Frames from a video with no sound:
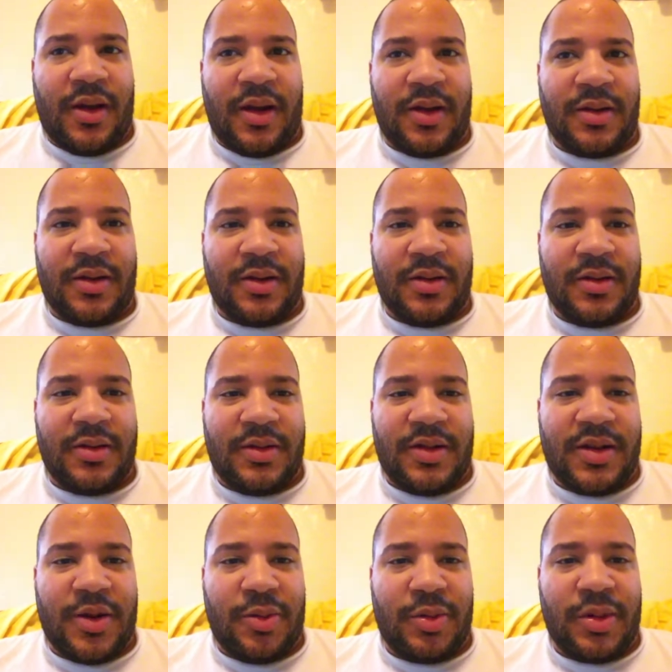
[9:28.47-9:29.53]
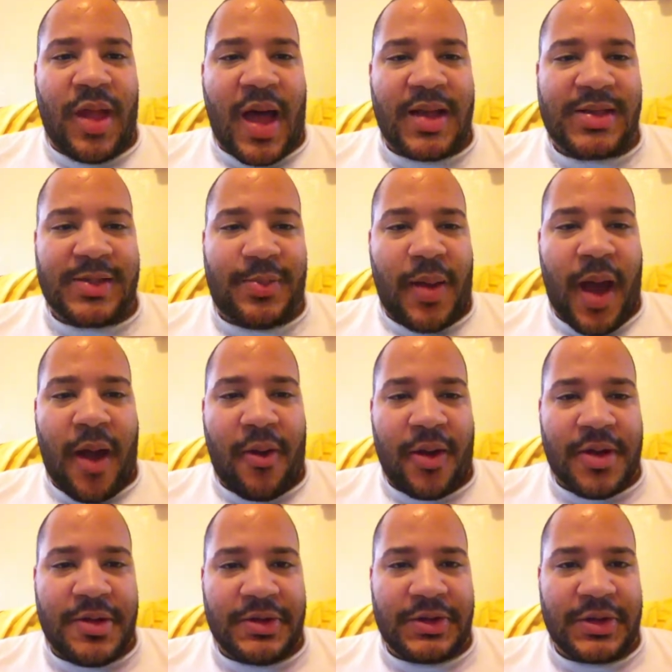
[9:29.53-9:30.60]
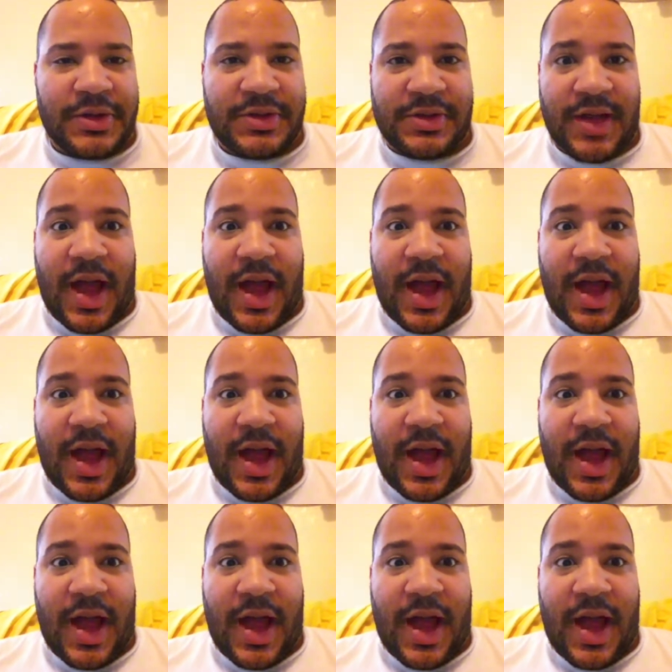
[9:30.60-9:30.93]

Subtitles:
are, less power users,